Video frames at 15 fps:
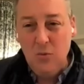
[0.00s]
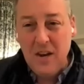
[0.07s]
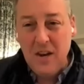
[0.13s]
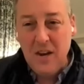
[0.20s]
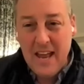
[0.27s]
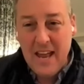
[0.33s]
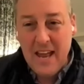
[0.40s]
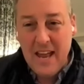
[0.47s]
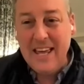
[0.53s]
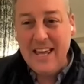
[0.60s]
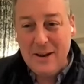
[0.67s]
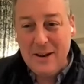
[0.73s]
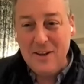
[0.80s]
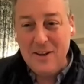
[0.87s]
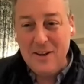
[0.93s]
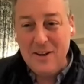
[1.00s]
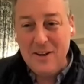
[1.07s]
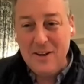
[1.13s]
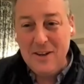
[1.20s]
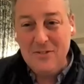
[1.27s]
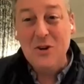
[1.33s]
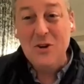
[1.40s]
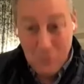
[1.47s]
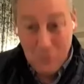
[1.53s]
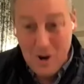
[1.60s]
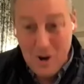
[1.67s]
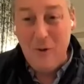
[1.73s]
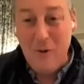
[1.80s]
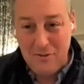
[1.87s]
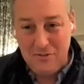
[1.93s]
the negative is you know
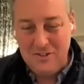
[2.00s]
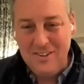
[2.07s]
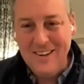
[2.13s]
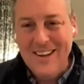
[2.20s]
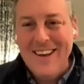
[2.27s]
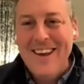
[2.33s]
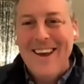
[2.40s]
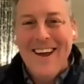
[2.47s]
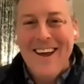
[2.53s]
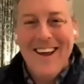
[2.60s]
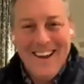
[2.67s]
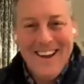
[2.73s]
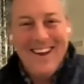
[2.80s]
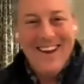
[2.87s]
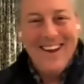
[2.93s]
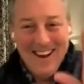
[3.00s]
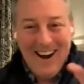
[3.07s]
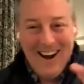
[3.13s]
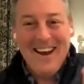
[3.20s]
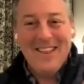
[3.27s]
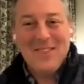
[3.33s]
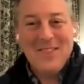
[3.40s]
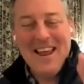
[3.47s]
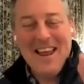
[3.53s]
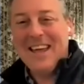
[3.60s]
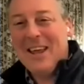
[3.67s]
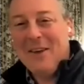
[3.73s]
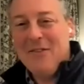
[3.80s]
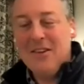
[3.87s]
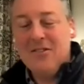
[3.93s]
us. Know us. All right. The
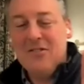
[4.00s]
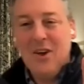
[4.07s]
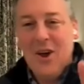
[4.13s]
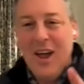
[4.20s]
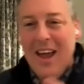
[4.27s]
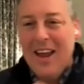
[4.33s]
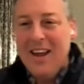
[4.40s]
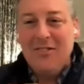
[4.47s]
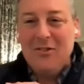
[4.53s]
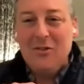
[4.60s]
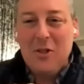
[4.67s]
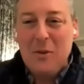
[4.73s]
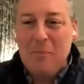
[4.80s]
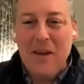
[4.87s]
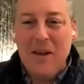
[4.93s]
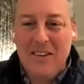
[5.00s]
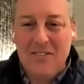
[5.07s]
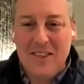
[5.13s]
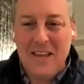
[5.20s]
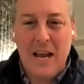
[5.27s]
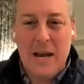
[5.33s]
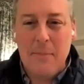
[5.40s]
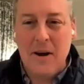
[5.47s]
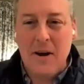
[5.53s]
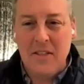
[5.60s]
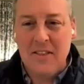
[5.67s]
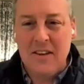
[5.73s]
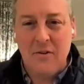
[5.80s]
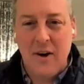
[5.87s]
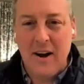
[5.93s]
negative is, and this is the biggest thing anybody
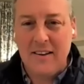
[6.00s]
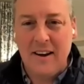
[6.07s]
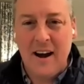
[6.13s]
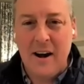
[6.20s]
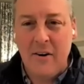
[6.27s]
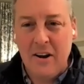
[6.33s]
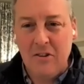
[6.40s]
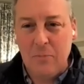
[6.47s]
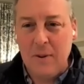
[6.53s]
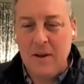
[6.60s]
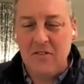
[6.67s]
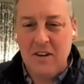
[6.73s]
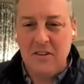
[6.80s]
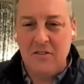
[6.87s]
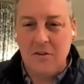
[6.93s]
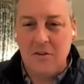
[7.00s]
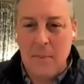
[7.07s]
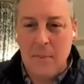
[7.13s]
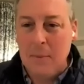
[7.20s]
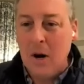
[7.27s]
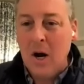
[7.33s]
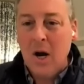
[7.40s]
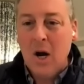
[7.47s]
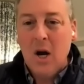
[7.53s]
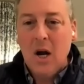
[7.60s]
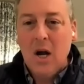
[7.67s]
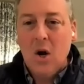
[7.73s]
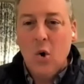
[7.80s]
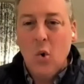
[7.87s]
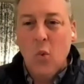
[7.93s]
in the directed IRA space needs to remember
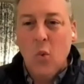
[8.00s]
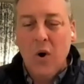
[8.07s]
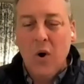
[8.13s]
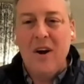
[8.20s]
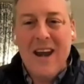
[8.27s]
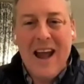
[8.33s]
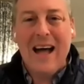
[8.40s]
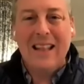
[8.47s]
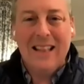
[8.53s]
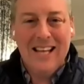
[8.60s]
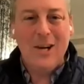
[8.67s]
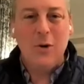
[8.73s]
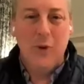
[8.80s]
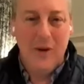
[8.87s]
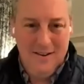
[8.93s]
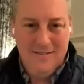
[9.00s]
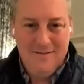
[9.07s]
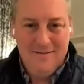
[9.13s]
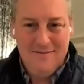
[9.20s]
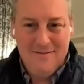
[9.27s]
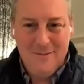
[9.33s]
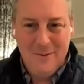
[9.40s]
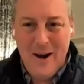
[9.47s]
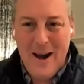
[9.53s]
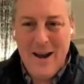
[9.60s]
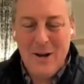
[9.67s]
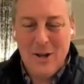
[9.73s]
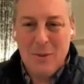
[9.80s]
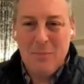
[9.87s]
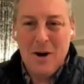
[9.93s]
we're not liquid,
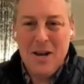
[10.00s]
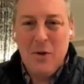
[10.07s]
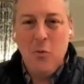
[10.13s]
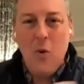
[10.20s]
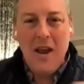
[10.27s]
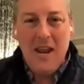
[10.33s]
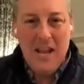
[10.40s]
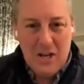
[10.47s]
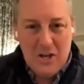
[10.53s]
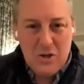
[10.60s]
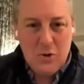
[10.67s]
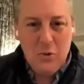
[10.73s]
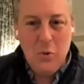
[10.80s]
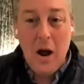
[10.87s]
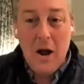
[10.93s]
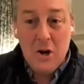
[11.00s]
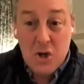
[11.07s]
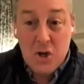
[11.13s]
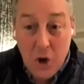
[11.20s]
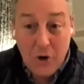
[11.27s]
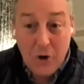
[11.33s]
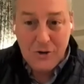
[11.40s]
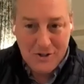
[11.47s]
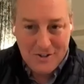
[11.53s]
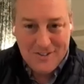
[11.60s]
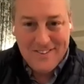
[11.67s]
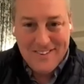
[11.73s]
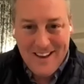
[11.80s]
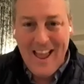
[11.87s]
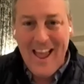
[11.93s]
right? The money went into dirt
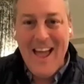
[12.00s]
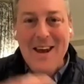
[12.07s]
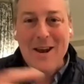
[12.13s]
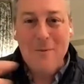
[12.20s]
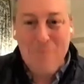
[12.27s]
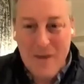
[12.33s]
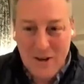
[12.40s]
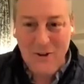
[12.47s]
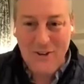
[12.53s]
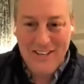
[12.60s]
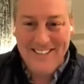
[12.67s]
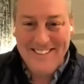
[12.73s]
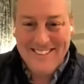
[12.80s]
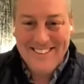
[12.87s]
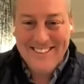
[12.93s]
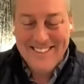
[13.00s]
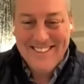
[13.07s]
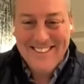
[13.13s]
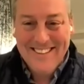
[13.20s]
yeah. Yeah. and a building yeah.